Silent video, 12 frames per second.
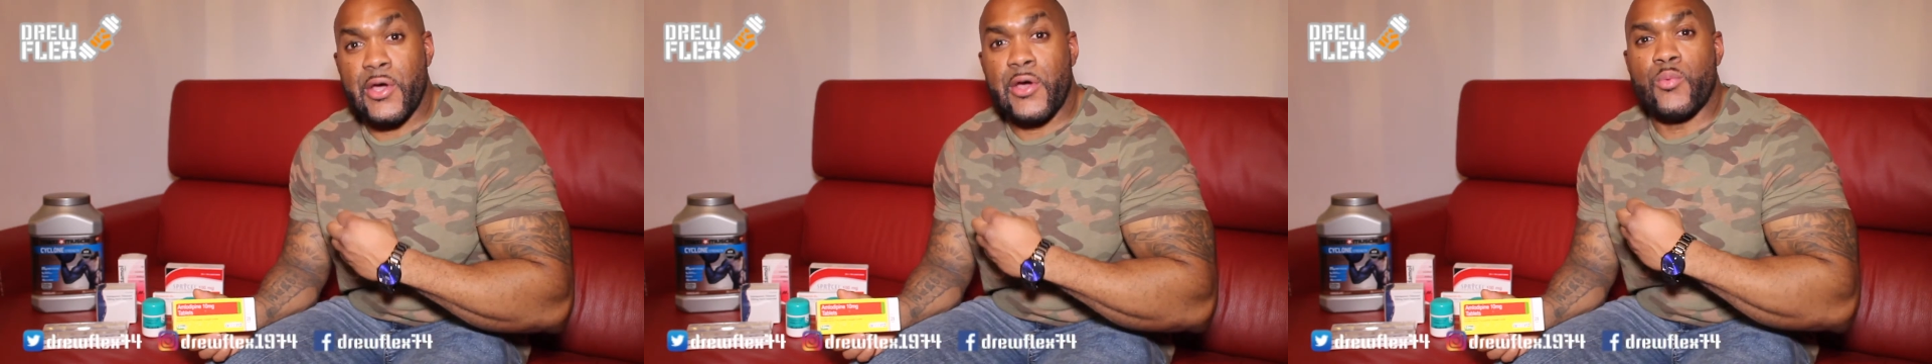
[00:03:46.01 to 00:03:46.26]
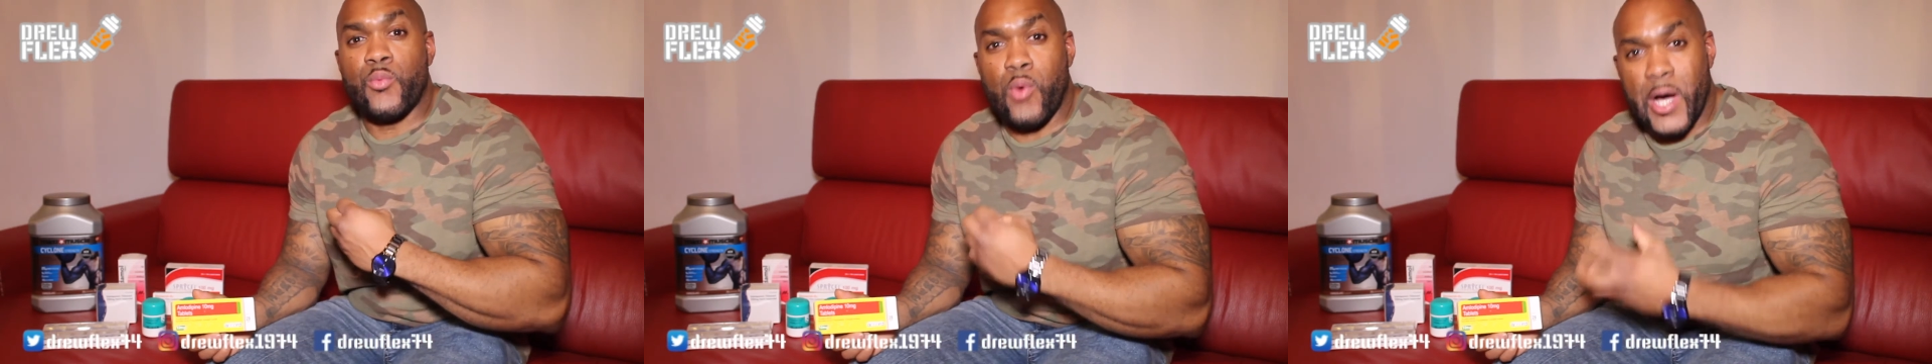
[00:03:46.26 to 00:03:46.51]

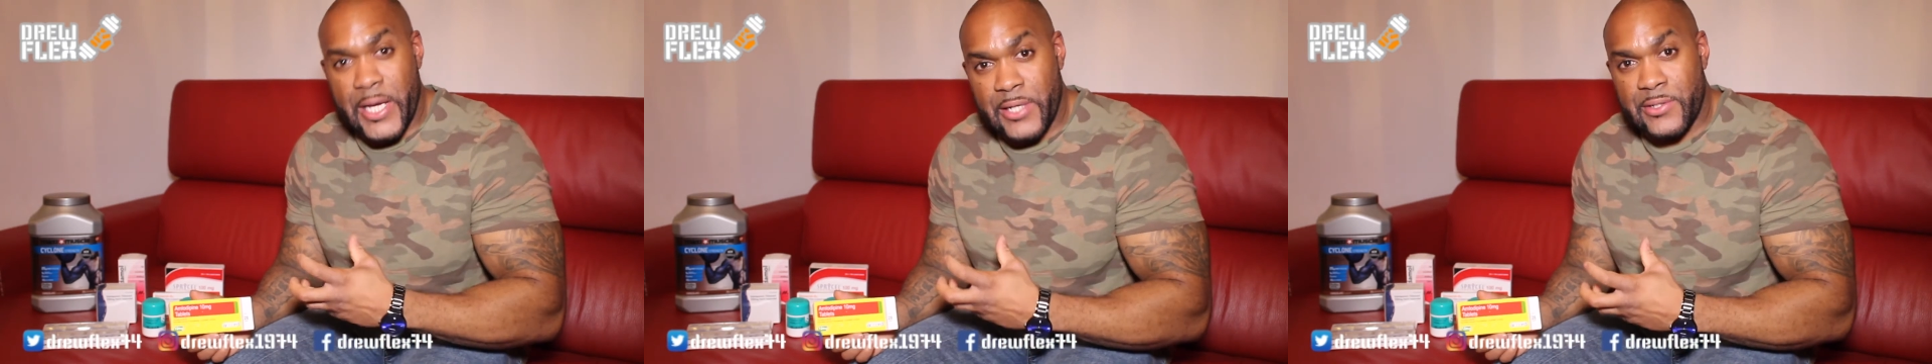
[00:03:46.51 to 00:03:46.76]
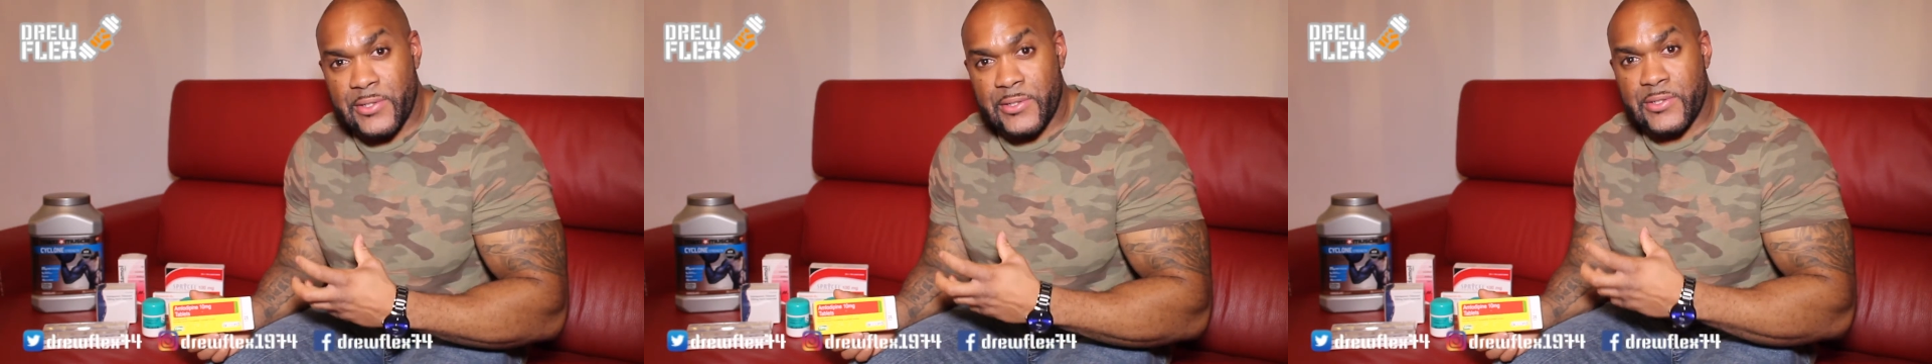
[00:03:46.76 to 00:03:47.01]
and
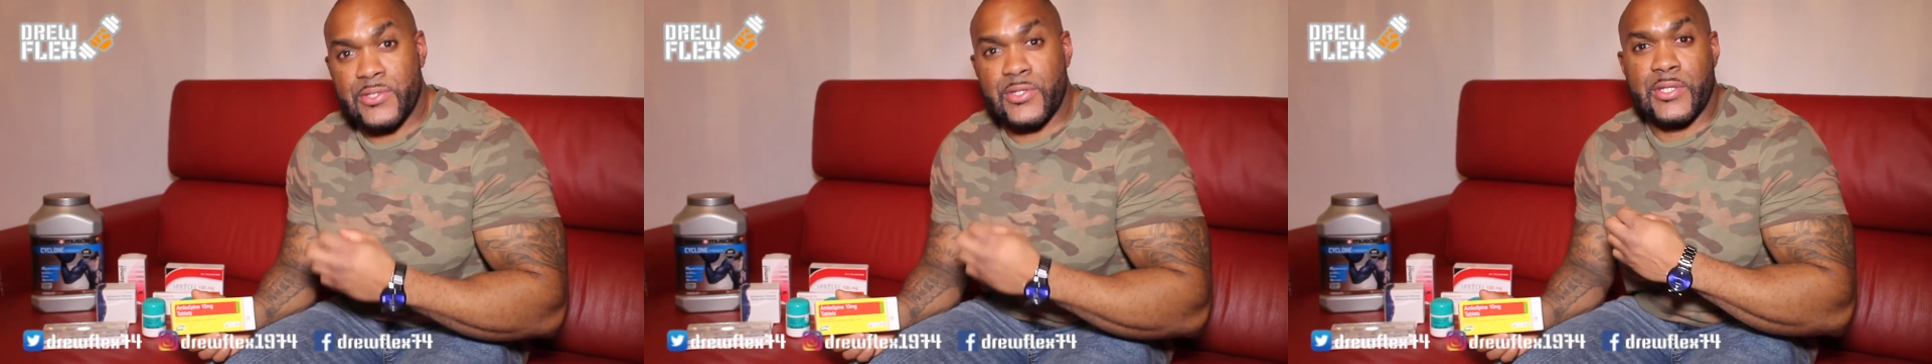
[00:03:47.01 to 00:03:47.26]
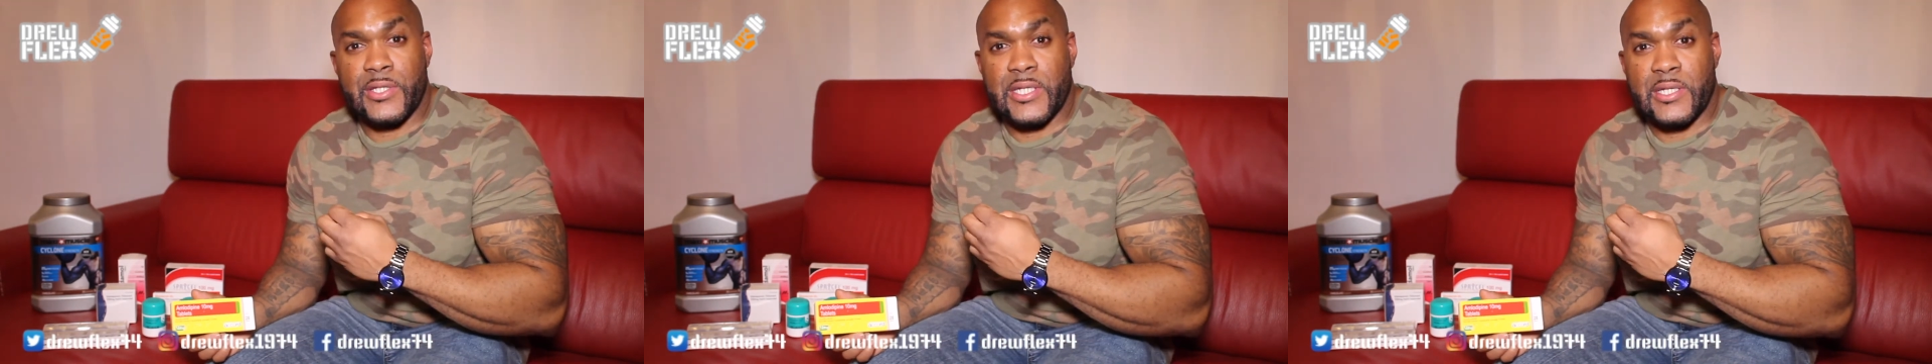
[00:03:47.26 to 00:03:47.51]
widens
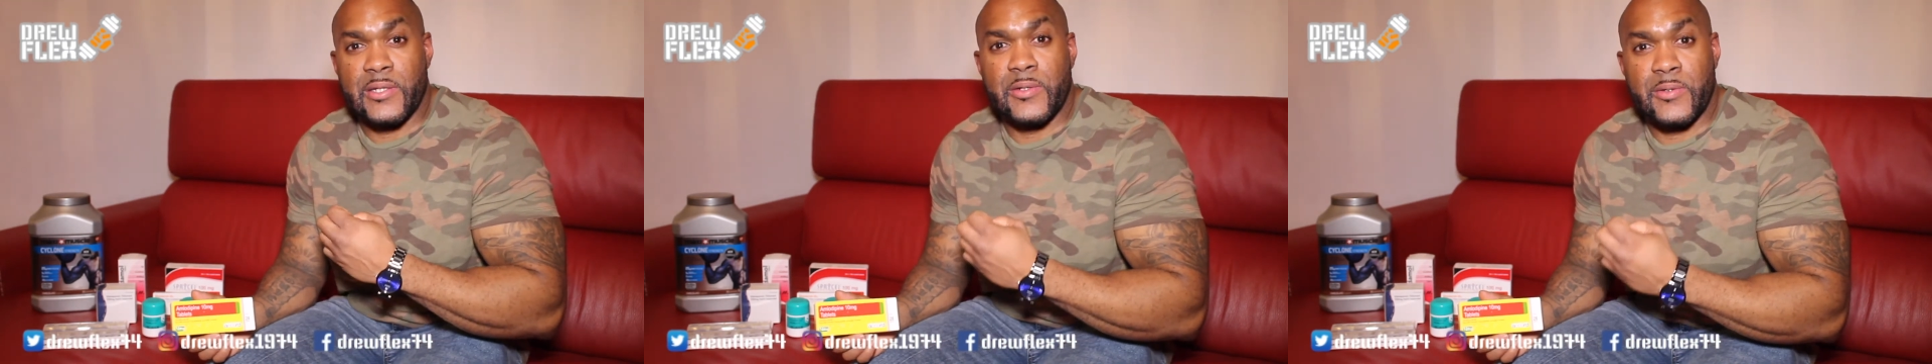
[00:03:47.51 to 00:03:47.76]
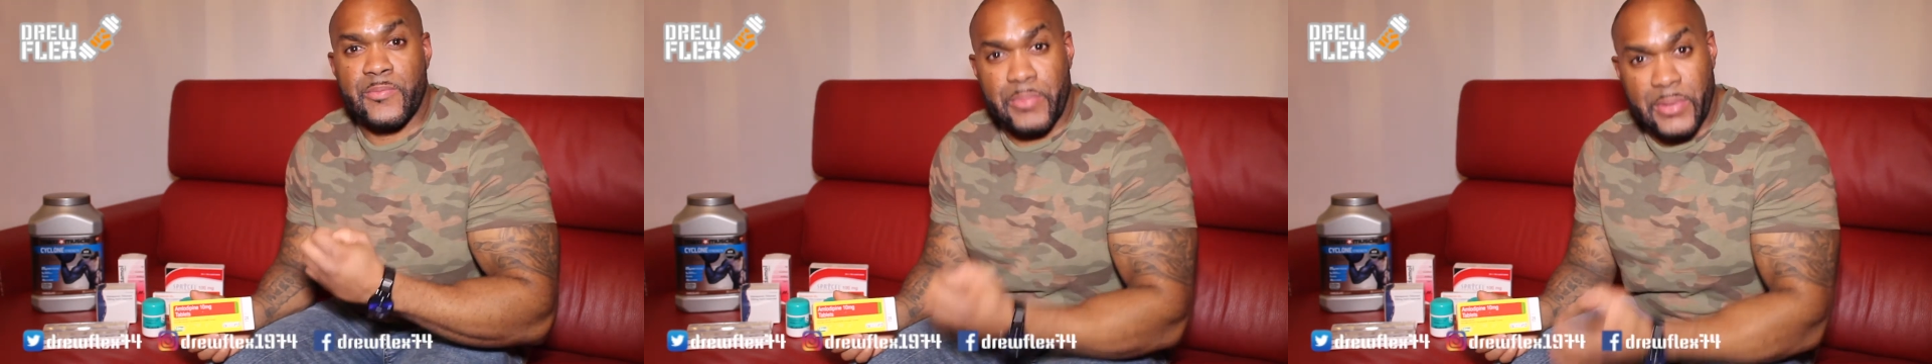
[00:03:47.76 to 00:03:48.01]
the
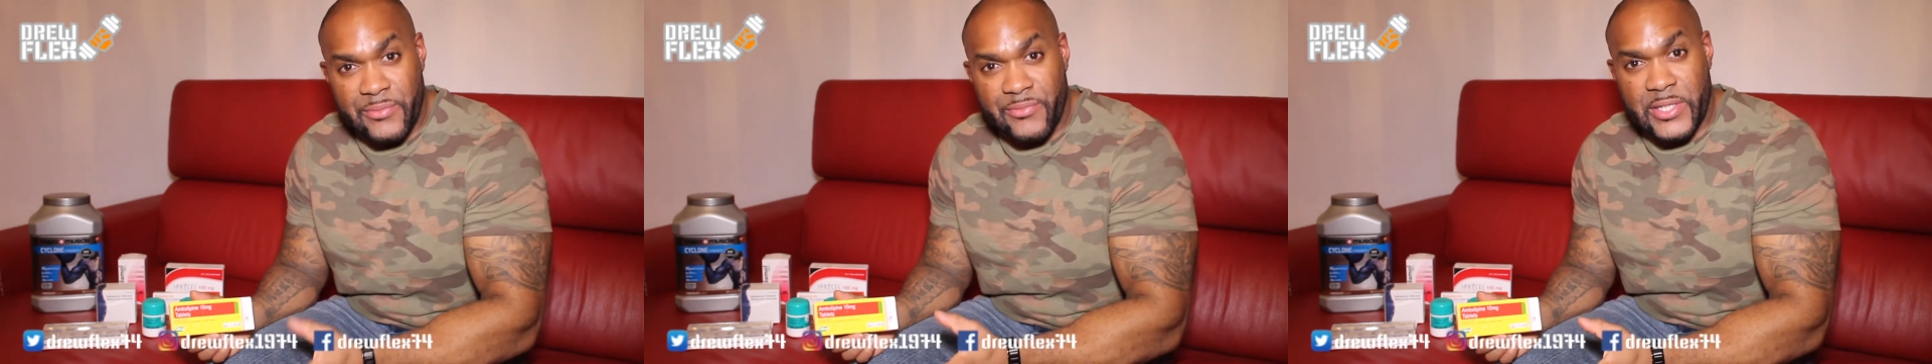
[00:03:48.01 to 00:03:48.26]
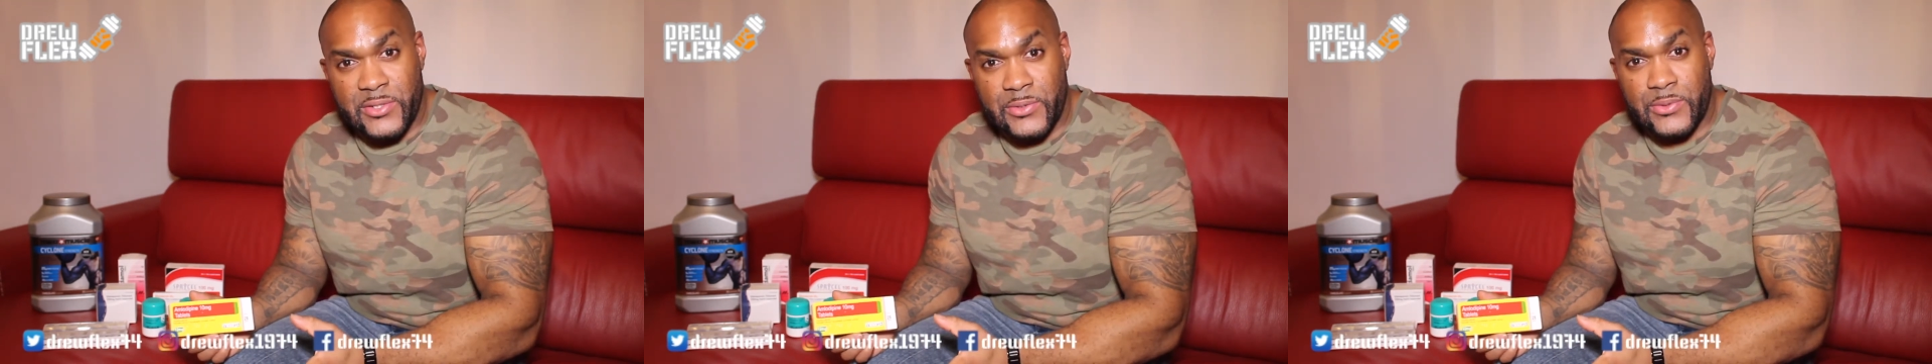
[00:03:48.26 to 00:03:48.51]
blood
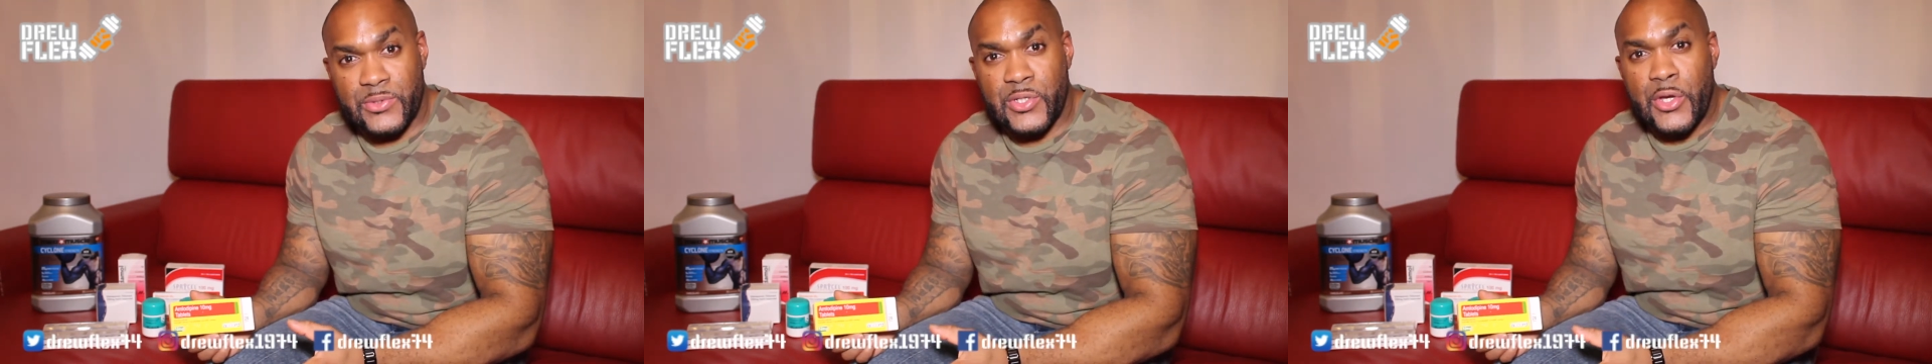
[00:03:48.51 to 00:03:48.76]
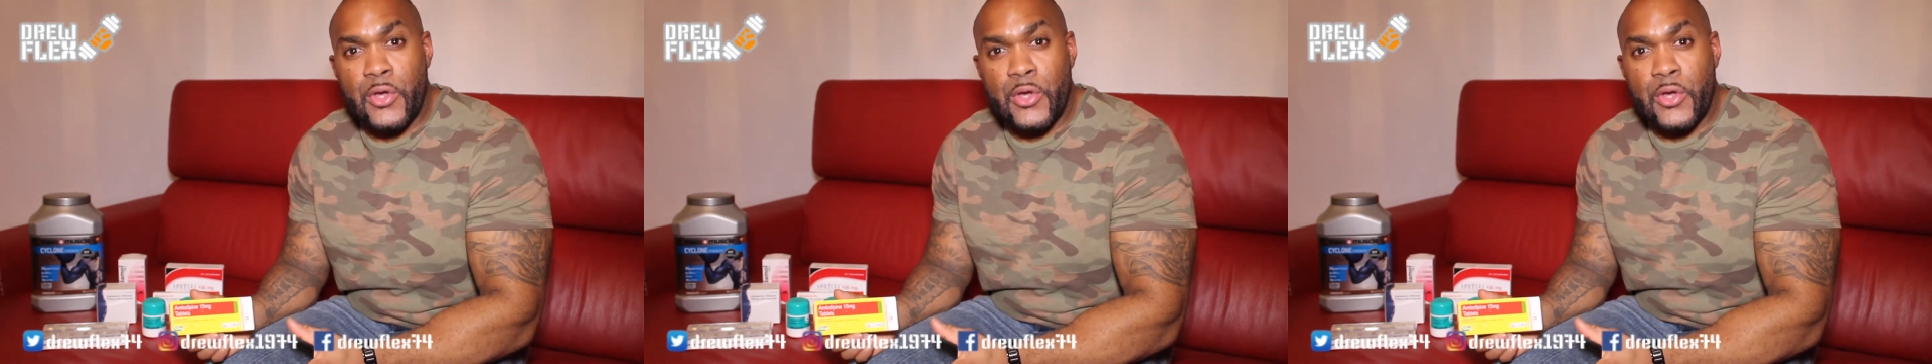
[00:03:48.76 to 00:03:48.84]
vessels,